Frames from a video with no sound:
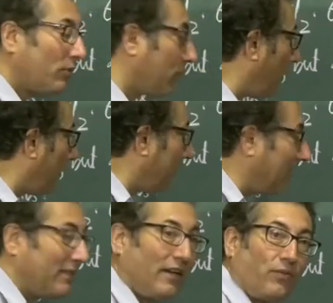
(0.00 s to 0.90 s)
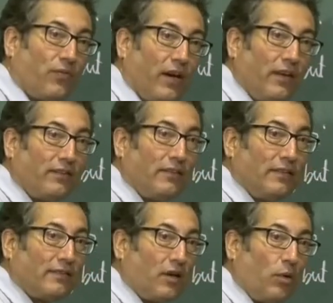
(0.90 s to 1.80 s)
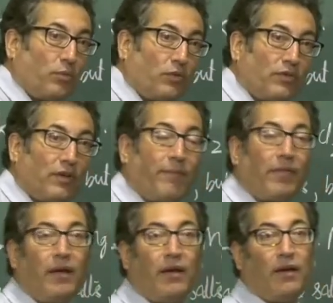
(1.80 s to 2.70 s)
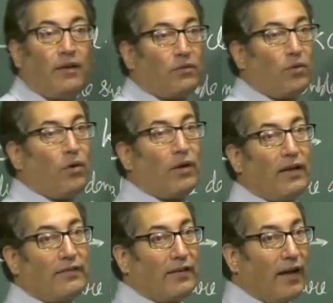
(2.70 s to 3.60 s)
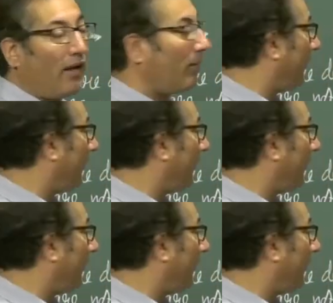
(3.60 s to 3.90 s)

salt which satisfies this composition is called as an alum.